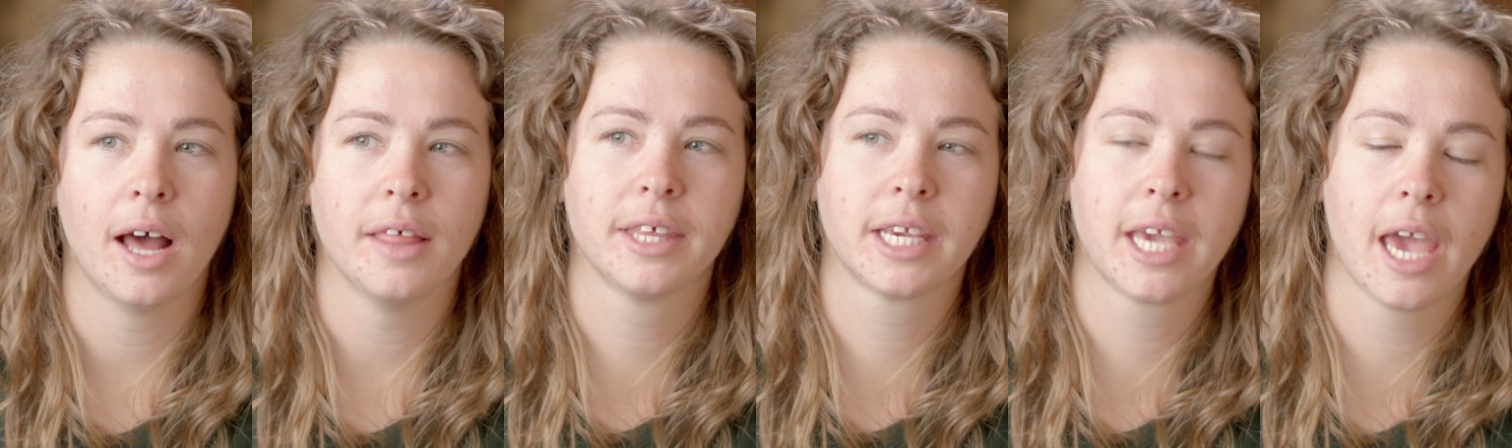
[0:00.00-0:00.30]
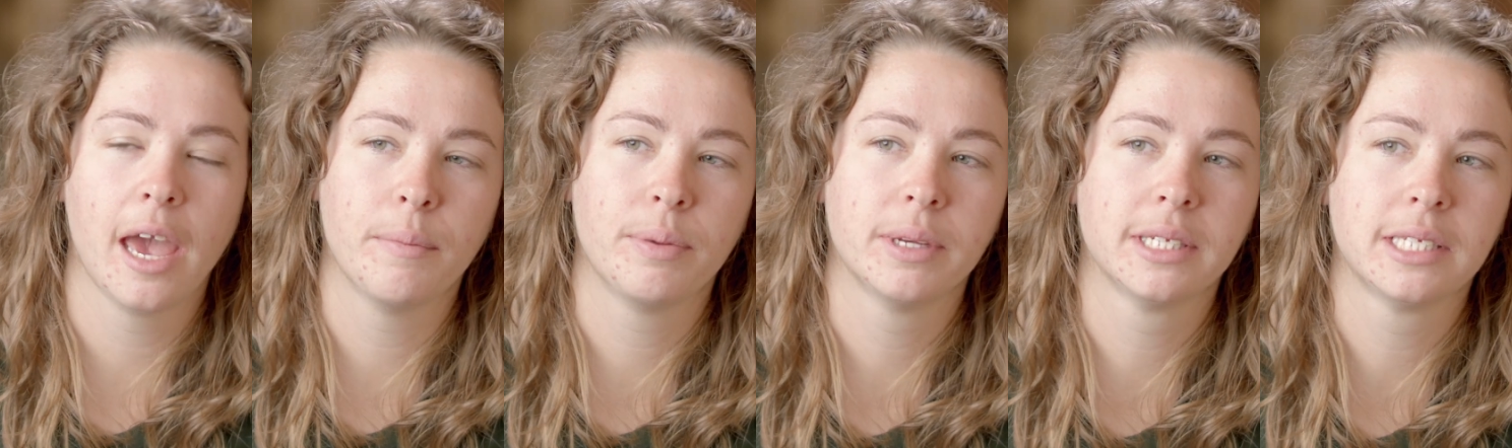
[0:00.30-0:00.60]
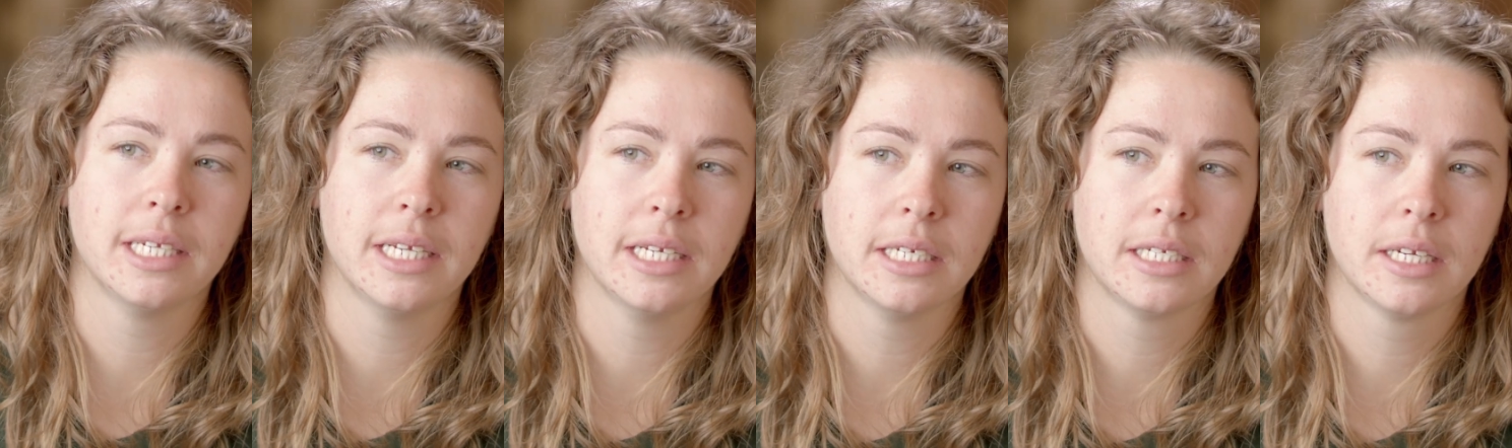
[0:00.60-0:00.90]
The campers
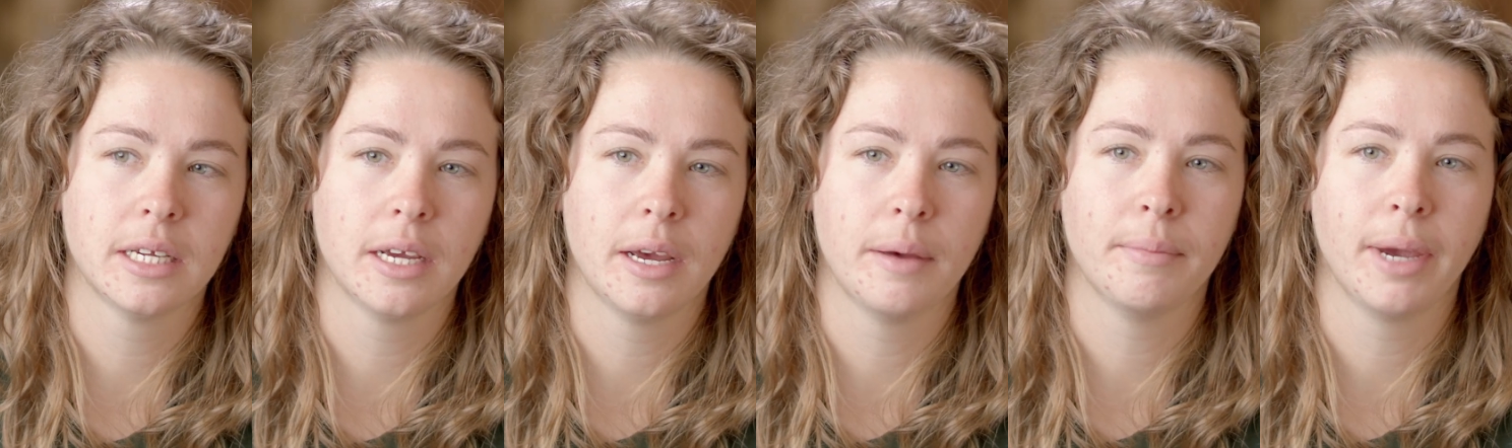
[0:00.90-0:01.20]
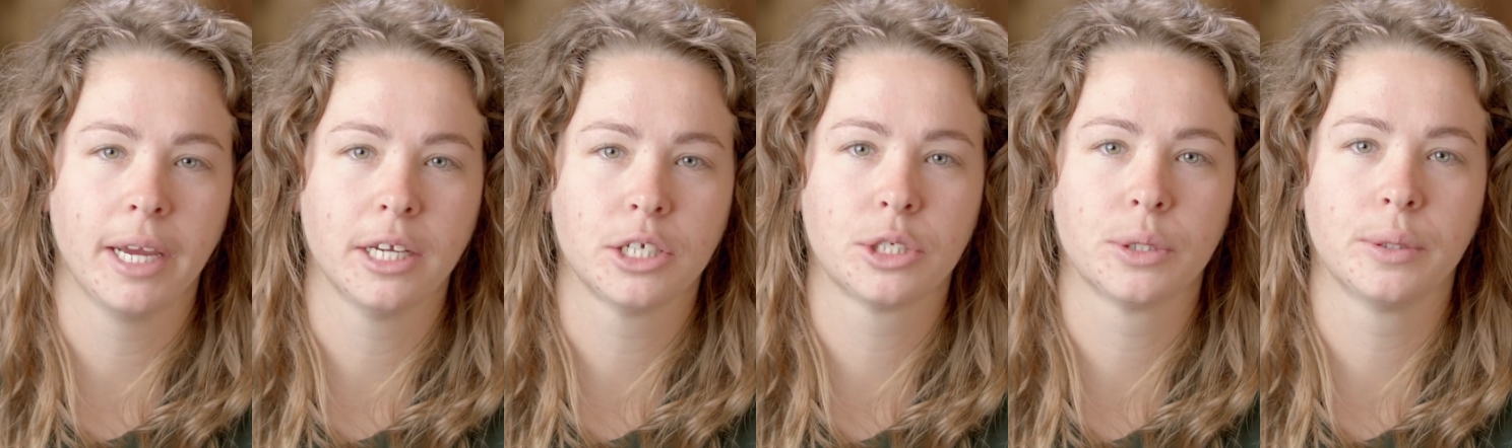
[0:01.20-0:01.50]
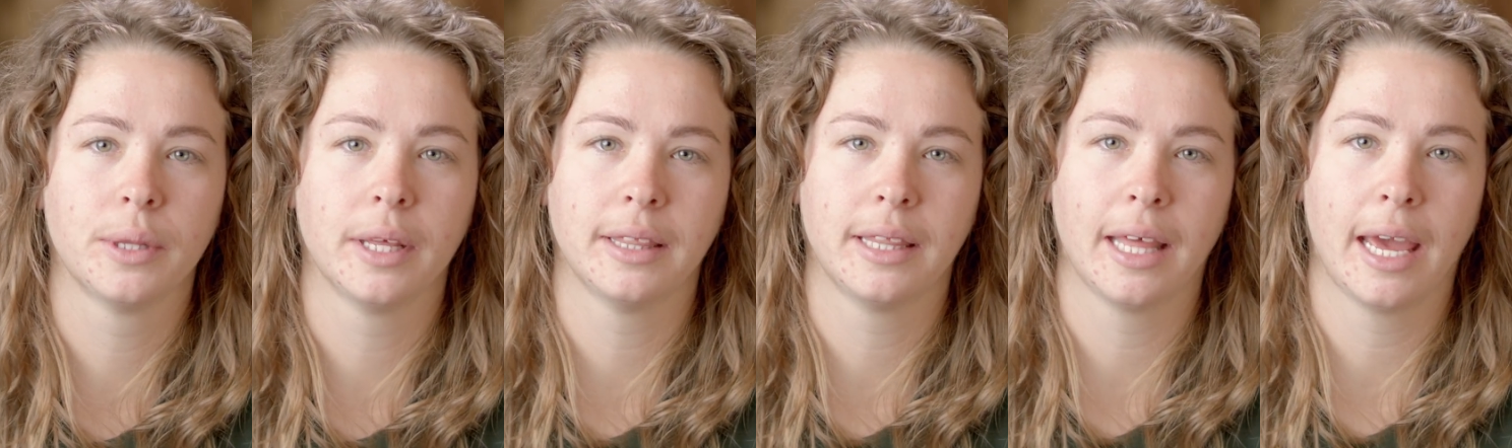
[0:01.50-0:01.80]
need to make sure
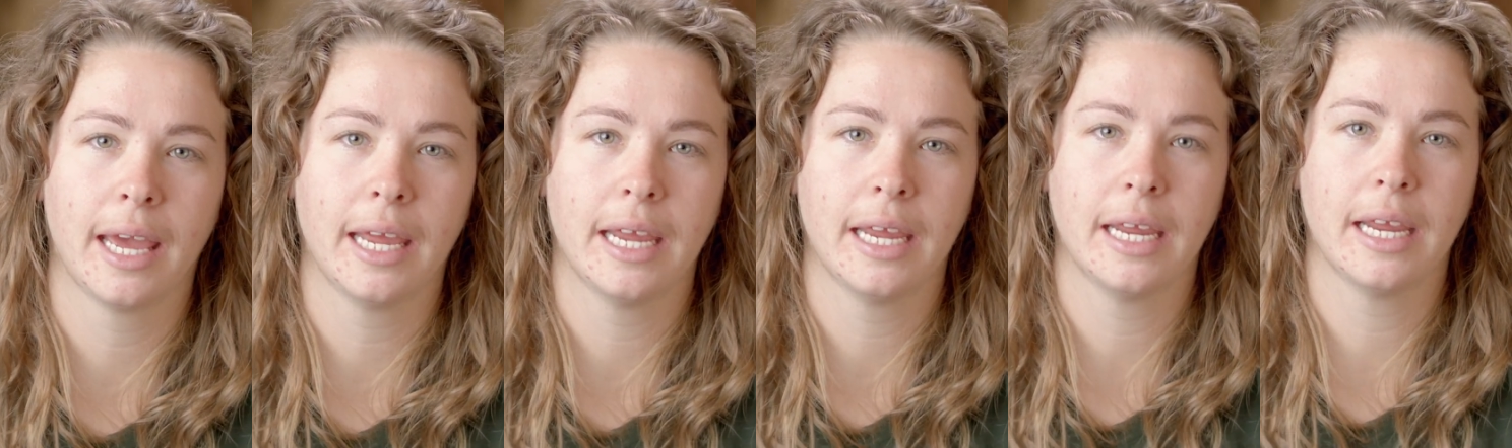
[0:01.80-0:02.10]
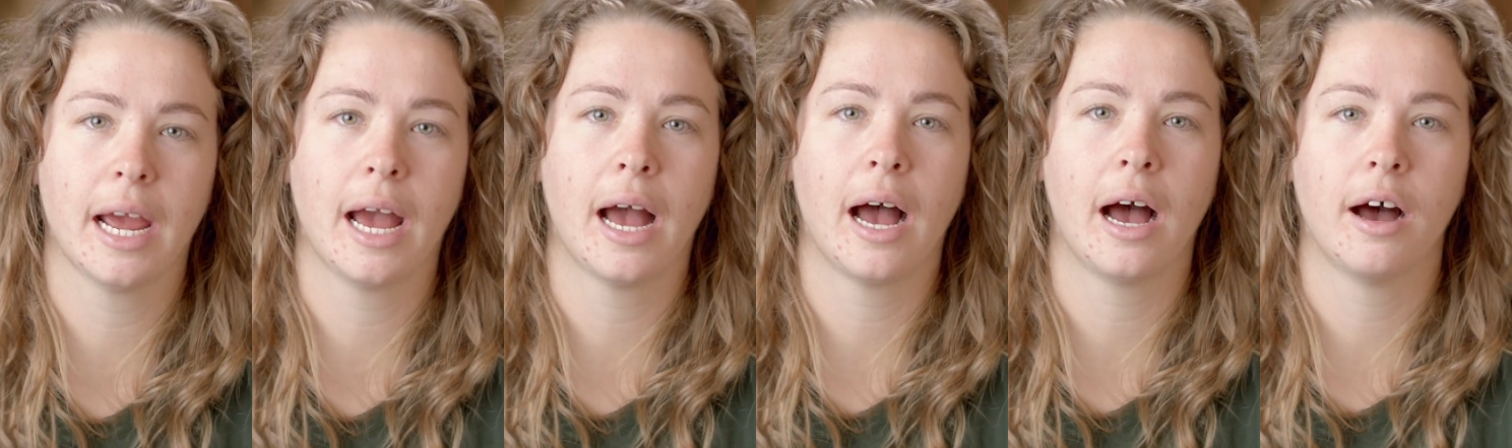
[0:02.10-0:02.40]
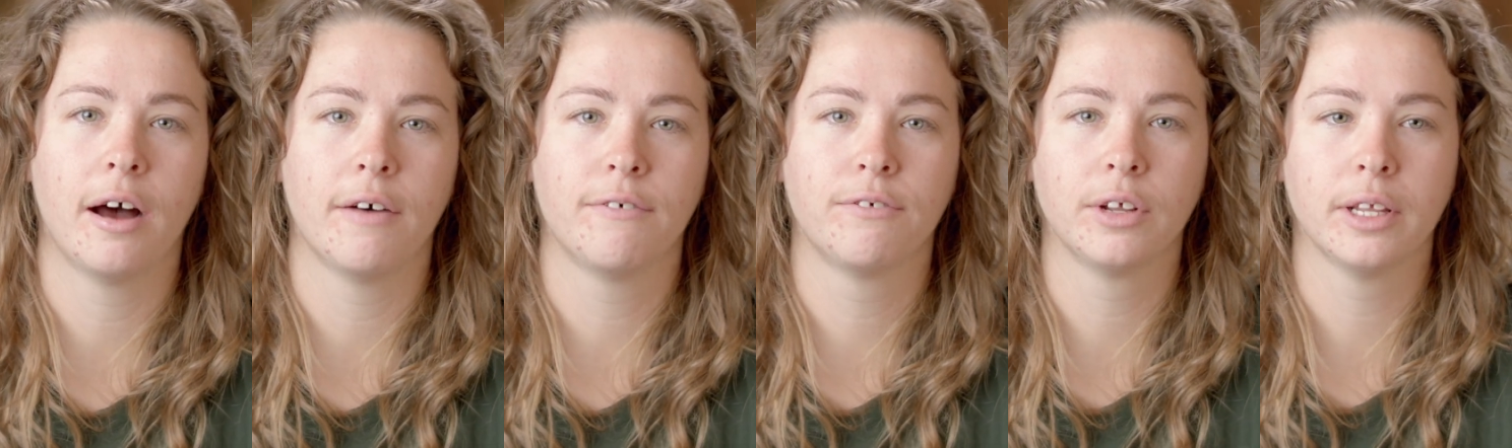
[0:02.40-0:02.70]
that they
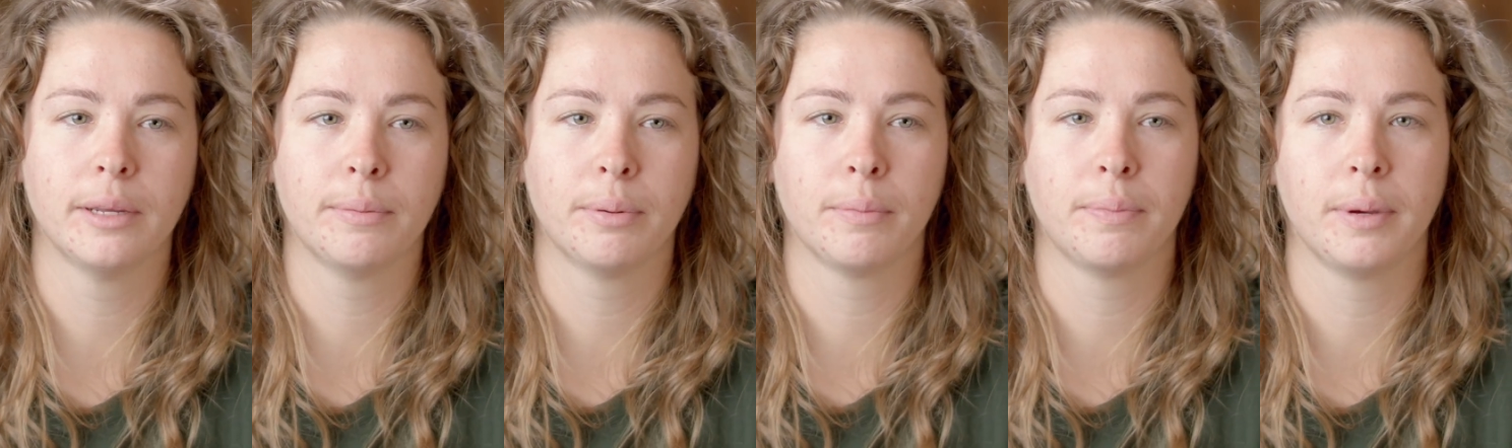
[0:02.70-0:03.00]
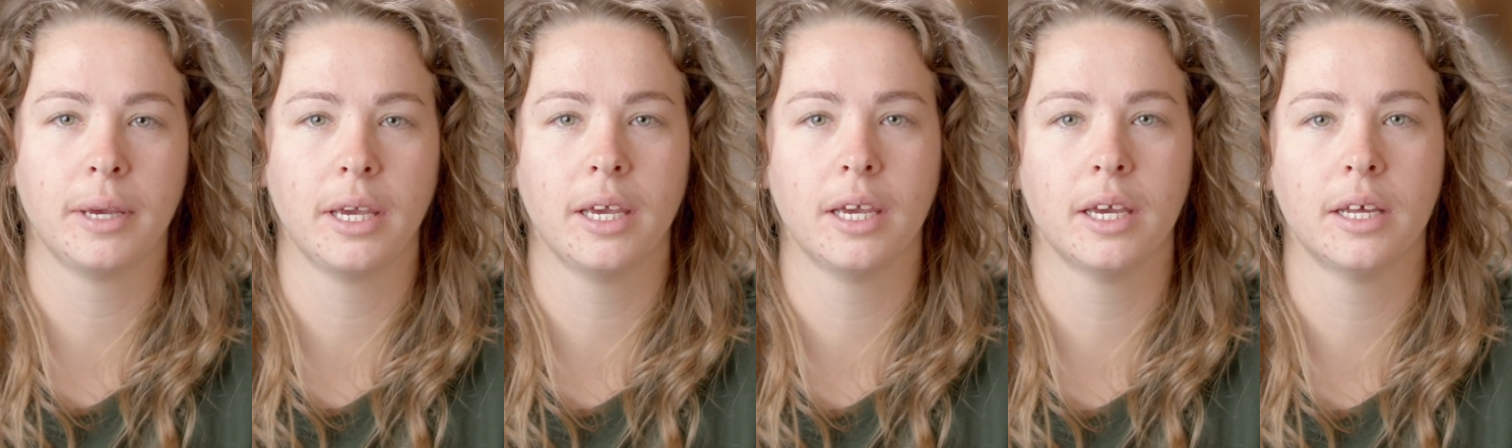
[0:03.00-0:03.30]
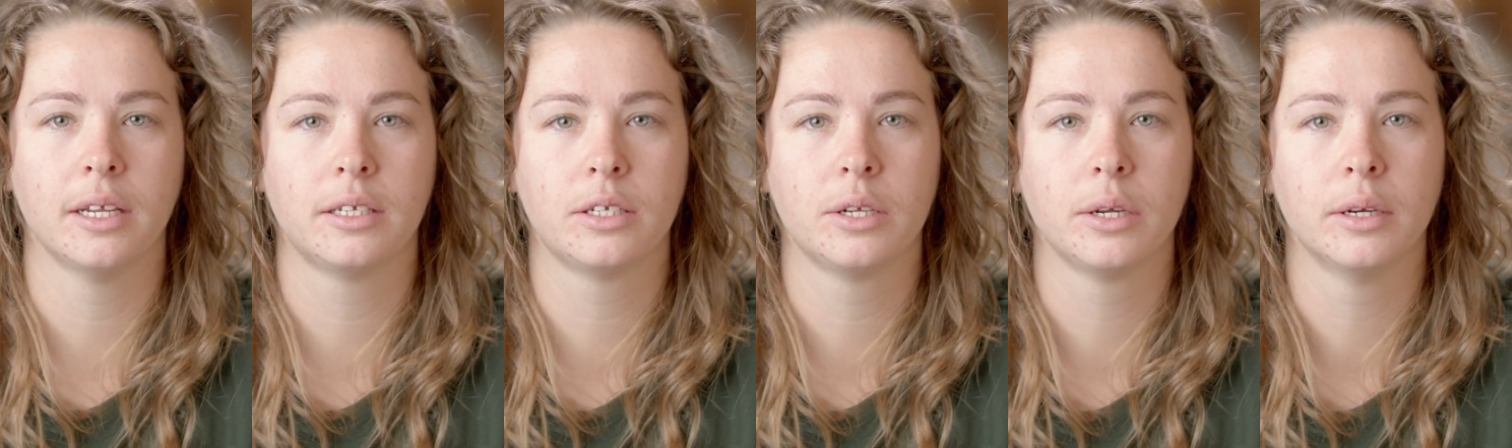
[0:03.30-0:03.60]
are fully
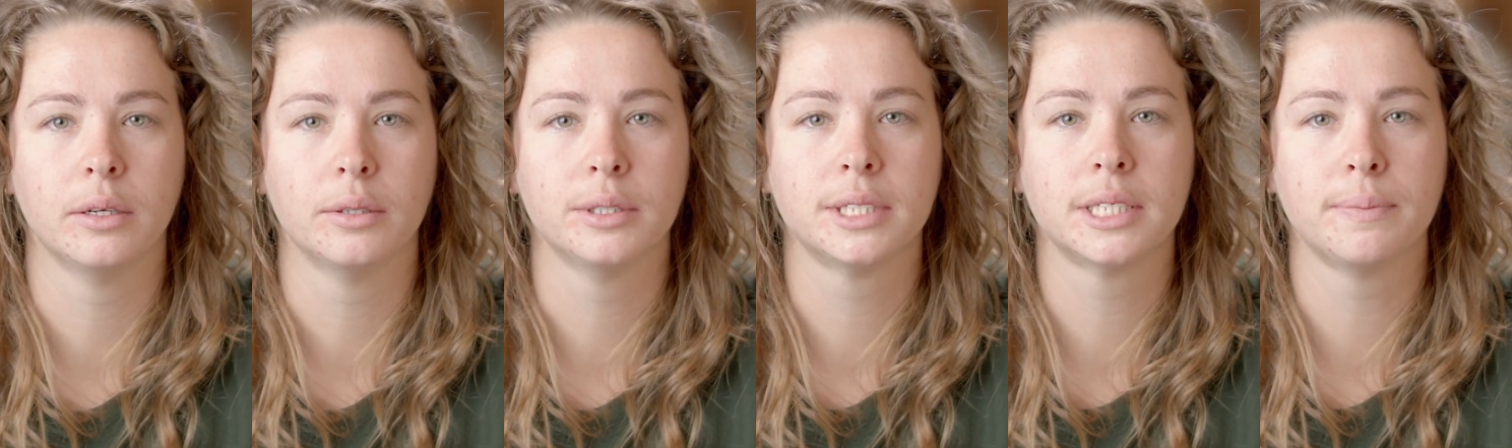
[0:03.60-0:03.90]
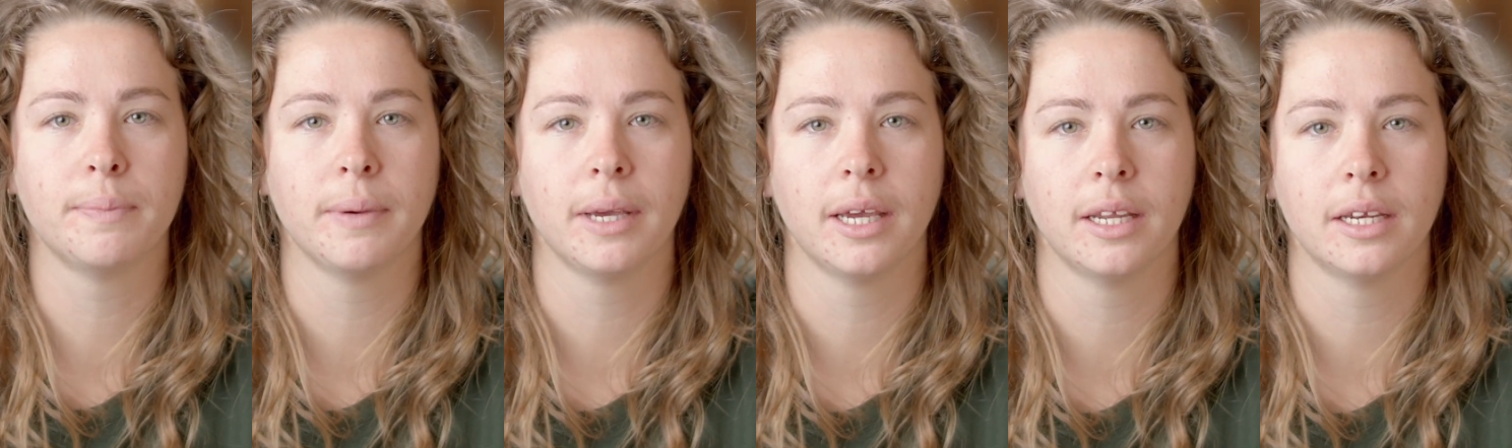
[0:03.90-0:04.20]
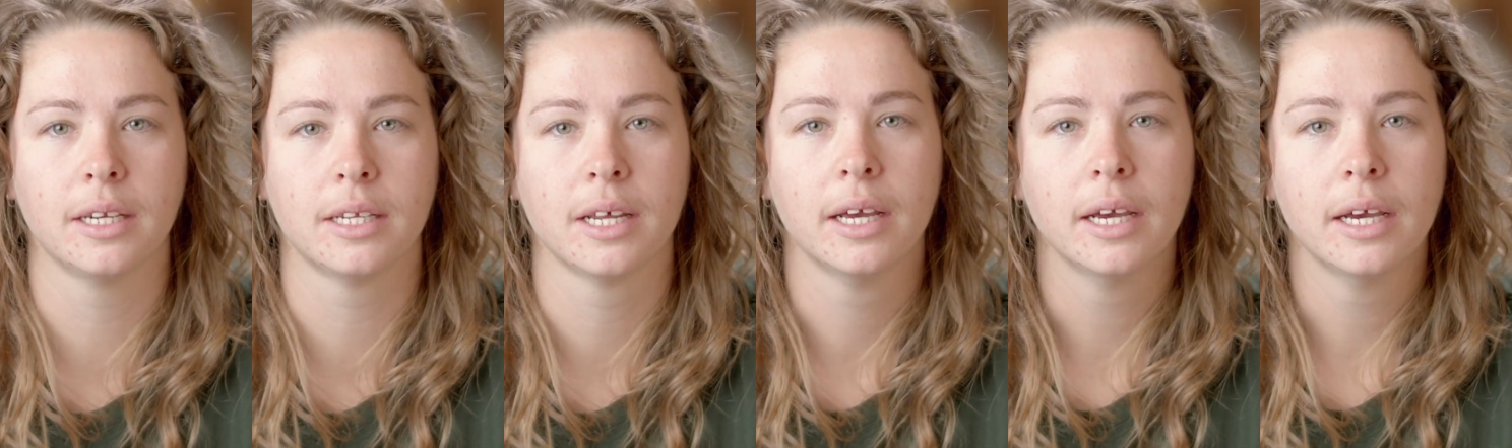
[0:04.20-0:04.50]
prepared to
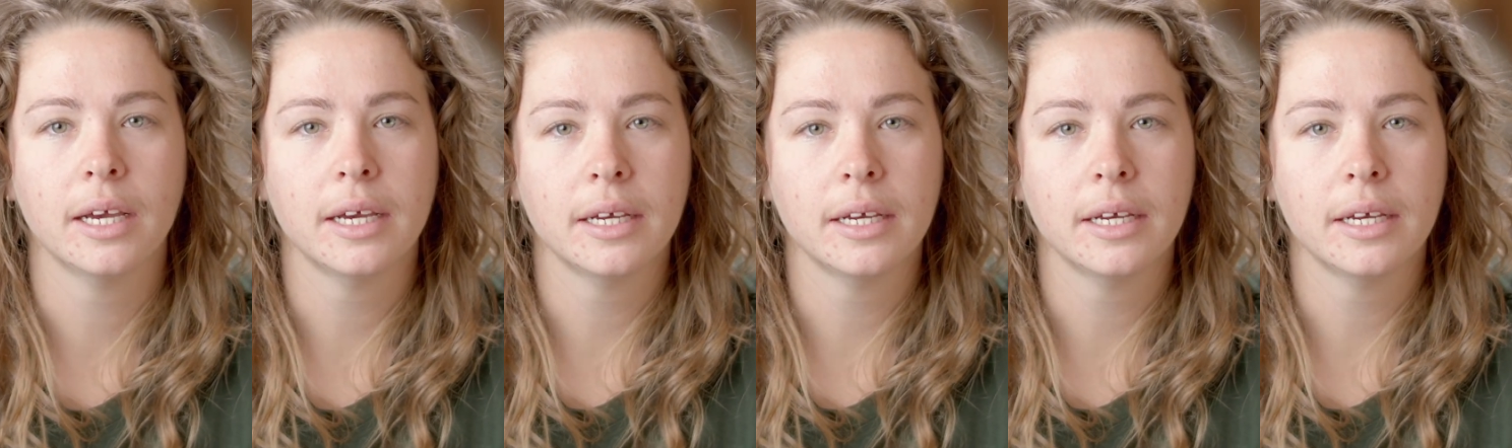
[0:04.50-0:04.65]
spend